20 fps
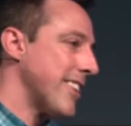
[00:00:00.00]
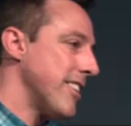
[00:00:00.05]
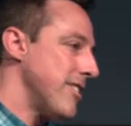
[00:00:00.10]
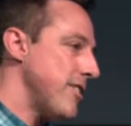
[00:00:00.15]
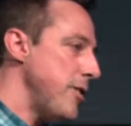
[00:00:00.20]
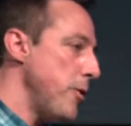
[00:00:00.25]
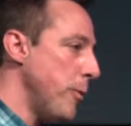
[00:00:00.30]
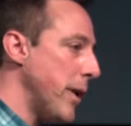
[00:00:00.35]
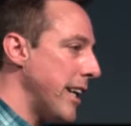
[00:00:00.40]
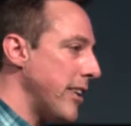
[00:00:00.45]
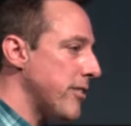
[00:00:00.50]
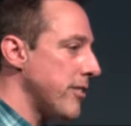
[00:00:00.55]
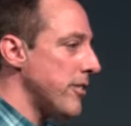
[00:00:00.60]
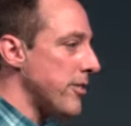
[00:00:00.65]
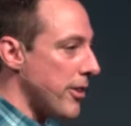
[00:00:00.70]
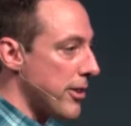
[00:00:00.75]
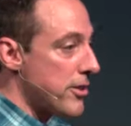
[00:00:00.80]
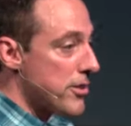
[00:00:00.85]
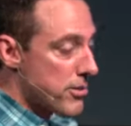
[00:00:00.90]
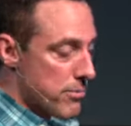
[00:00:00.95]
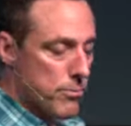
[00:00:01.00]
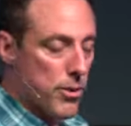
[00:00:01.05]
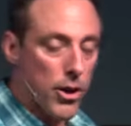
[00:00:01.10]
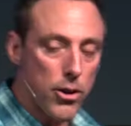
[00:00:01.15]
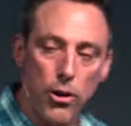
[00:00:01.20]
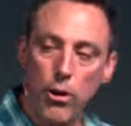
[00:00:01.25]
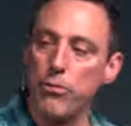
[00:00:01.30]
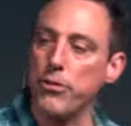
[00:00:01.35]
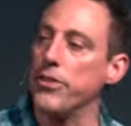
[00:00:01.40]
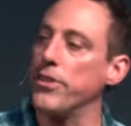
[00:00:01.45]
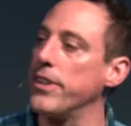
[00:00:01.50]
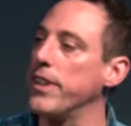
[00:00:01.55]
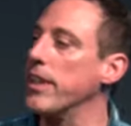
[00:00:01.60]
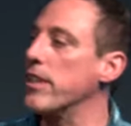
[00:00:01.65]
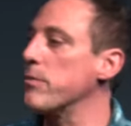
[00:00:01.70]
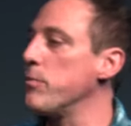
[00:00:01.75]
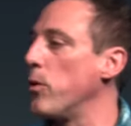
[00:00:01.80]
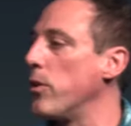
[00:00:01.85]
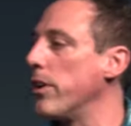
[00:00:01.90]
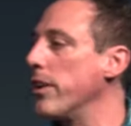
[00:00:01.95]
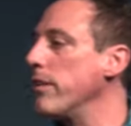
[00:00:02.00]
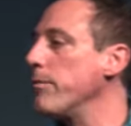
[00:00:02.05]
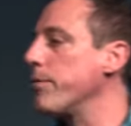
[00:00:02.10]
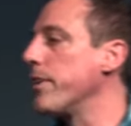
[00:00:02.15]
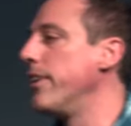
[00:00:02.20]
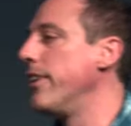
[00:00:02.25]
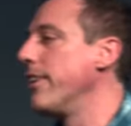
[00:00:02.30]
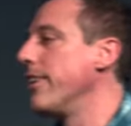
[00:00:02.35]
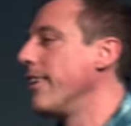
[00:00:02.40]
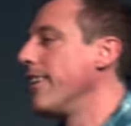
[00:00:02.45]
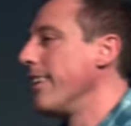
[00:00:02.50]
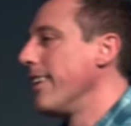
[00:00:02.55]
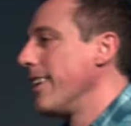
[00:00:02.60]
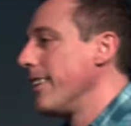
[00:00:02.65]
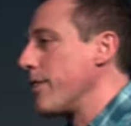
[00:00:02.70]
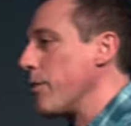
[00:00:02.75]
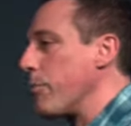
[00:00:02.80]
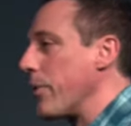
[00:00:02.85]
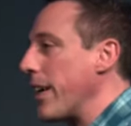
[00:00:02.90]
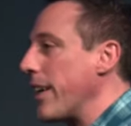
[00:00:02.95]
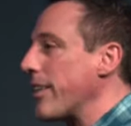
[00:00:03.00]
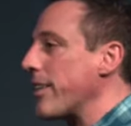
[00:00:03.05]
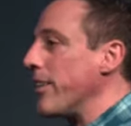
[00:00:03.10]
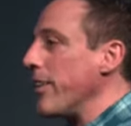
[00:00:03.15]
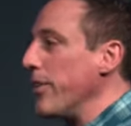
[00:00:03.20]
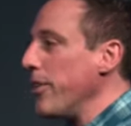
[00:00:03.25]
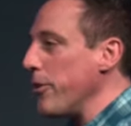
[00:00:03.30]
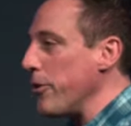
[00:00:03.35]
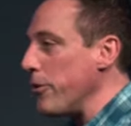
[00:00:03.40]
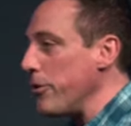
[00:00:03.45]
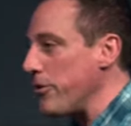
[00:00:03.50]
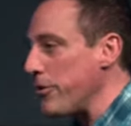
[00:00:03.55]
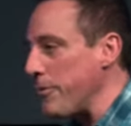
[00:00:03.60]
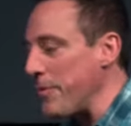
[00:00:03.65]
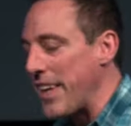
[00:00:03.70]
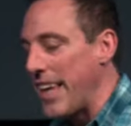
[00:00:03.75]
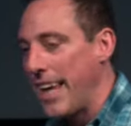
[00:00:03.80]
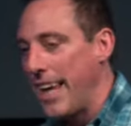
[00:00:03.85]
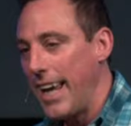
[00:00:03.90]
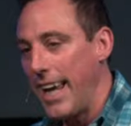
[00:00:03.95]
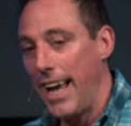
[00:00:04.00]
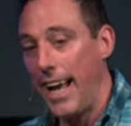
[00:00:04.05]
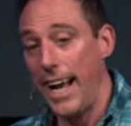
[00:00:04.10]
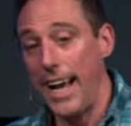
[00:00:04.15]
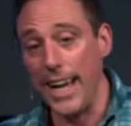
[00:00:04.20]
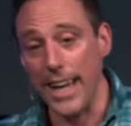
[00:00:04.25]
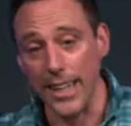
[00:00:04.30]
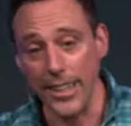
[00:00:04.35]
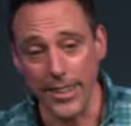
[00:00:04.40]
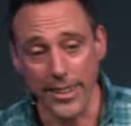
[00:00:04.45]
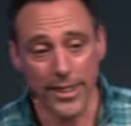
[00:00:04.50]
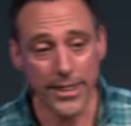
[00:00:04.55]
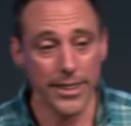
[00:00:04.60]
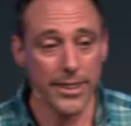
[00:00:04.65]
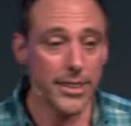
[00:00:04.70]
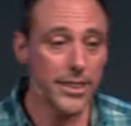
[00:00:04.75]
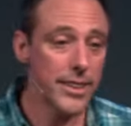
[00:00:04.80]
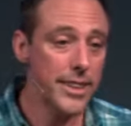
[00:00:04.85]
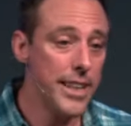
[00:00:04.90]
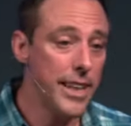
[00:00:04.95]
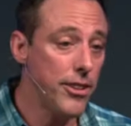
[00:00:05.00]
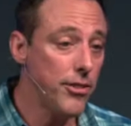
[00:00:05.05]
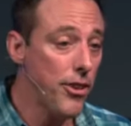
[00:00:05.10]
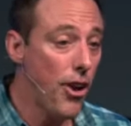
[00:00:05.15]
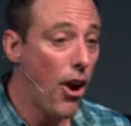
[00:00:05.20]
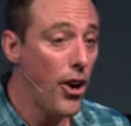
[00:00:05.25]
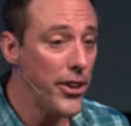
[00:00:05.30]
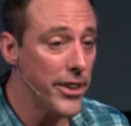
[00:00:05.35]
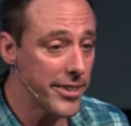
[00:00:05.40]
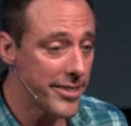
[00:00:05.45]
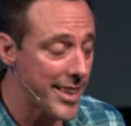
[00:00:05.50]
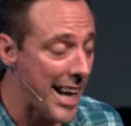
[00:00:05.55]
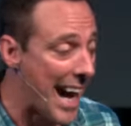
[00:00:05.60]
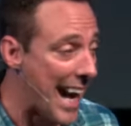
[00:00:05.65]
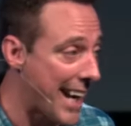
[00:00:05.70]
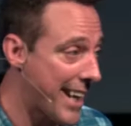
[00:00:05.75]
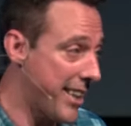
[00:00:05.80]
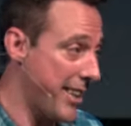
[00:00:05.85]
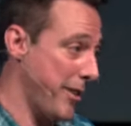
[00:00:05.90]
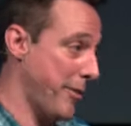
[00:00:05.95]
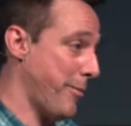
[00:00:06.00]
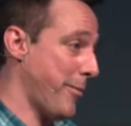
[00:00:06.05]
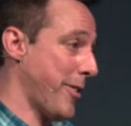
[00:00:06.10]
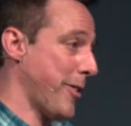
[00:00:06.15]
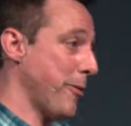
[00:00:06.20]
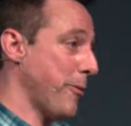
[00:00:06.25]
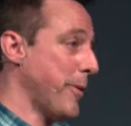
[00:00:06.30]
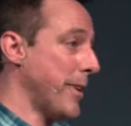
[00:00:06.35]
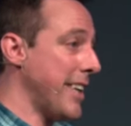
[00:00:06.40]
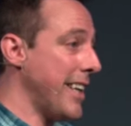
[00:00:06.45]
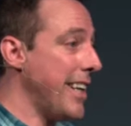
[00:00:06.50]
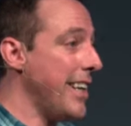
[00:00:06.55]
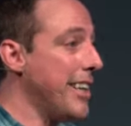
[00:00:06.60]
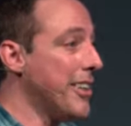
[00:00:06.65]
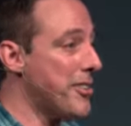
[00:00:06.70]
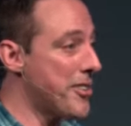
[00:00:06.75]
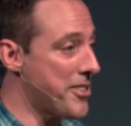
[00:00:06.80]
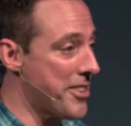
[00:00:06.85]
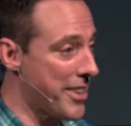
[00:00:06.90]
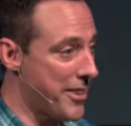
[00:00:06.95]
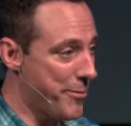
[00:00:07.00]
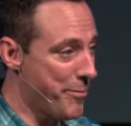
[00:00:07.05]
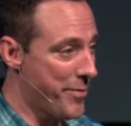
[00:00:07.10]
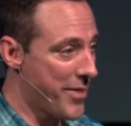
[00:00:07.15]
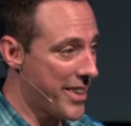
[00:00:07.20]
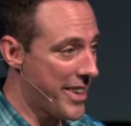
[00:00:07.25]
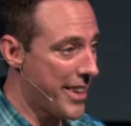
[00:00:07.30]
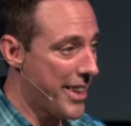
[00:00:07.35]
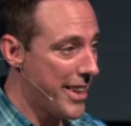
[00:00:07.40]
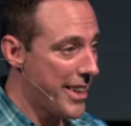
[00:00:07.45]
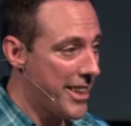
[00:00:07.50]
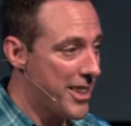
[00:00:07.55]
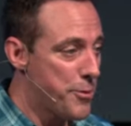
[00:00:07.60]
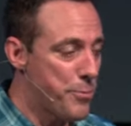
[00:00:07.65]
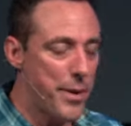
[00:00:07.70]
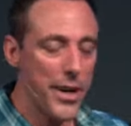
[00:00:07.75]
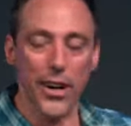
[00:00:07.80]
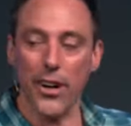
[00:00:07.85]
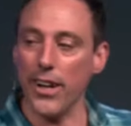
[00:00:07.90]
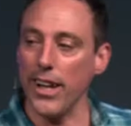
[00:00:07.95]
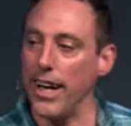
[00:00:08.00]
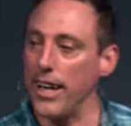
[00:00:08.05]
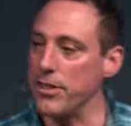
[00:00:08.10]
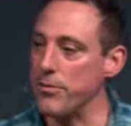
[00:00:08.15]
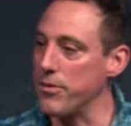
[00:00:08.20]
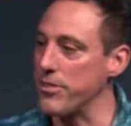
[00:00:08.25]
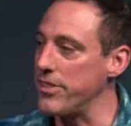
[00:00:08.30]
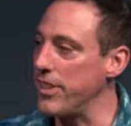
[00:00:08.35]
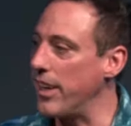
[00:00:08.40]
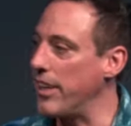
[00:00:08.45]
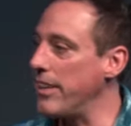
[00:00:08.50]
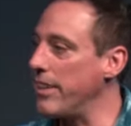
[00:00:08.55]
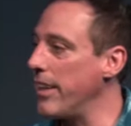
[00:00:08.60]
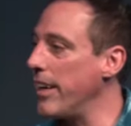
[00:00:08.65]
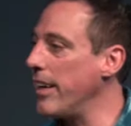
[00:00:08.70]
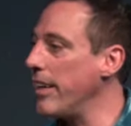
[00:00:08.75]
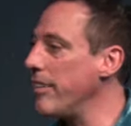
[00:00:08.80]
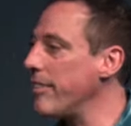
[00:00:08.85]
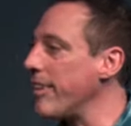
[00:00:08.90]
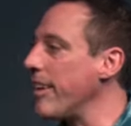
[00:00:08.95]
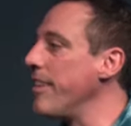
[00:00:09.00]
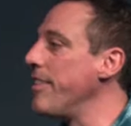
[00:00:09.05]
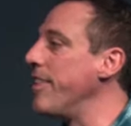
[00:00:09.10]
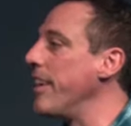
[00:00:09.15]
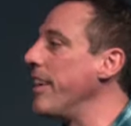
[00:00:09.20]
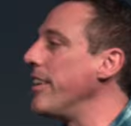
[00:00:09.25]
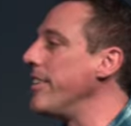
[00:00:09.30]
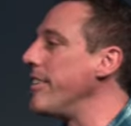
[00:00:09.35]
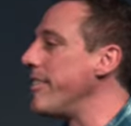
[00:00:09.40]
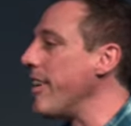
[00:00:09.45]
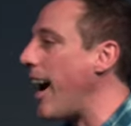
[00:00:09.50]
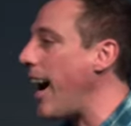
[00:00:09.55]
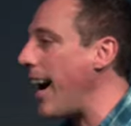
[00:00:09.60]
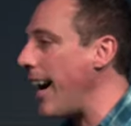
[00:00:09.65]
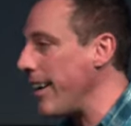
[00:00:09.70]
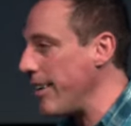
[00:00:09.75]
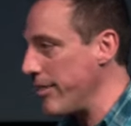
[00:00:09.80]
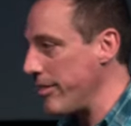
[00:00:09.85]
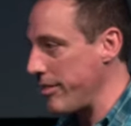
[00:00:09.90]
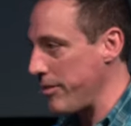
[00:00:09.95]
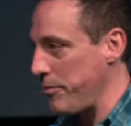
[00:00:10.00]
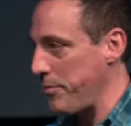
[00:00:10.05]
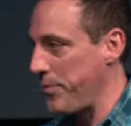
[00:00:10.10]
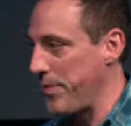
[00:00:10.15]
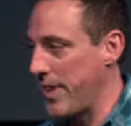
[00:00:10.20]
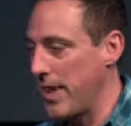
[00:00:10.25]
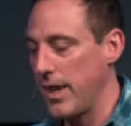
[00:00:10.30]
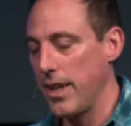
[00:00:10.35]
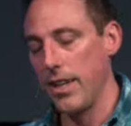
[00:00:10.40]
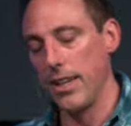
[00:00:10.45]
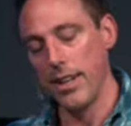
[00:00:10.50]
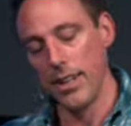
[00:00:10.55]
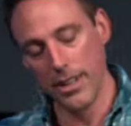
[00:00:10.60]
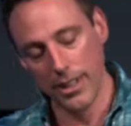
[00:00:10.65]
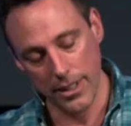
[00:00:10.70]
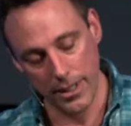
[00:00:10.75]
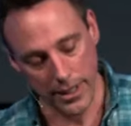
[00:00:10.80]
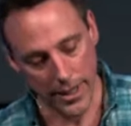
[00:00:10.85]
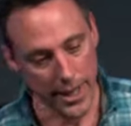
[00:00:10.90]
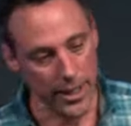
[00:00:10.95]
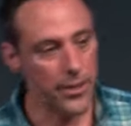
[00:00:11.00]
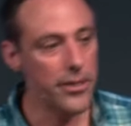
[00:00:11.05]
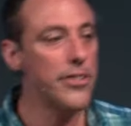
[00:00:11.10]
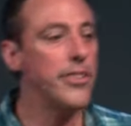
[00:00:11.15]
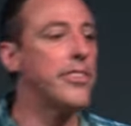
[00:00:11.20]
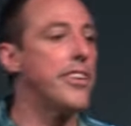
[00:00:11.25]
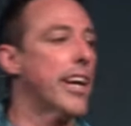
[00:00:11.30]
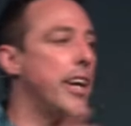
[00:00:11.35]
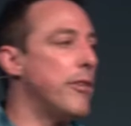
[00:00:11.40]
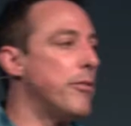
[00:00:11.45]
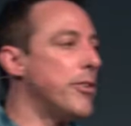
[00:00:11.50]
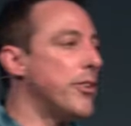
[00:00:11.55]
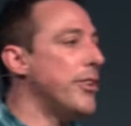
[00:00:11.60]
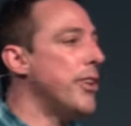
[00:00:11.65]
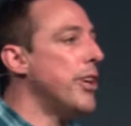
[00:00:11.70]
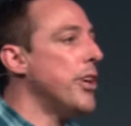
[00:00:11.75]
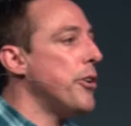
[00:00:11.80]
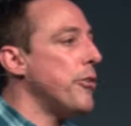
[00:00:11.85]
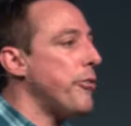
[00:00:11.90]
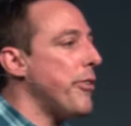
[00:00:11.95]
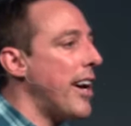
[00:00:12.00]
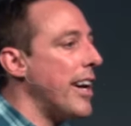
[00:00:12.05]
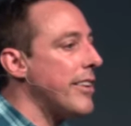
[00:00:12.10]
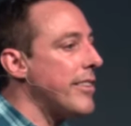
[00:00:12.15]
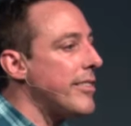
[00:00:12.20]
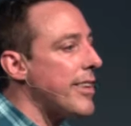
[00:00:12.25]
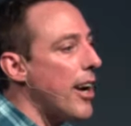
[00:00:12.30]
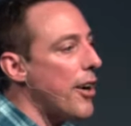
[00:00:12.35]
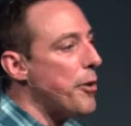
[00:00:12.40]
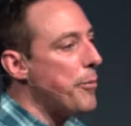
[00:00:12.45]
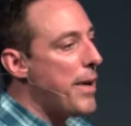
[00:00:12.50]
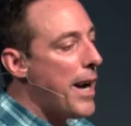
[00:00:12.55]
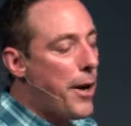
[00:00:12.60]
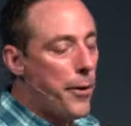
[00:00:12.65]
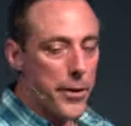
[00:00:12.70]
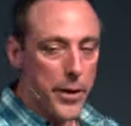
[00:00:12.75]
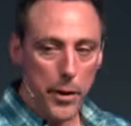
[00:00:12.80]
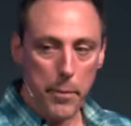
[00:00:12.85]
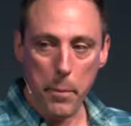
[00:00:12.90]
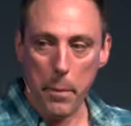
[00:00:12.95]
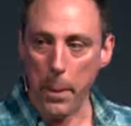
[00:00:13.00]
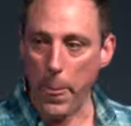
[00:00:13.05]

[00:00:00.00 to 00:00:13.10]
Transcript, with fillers: She waits until he's hungover the next morning to break the news, and he has a heart attack when he hears it. He's paralyzed for 10 days and then dies. Later, David finds out about it.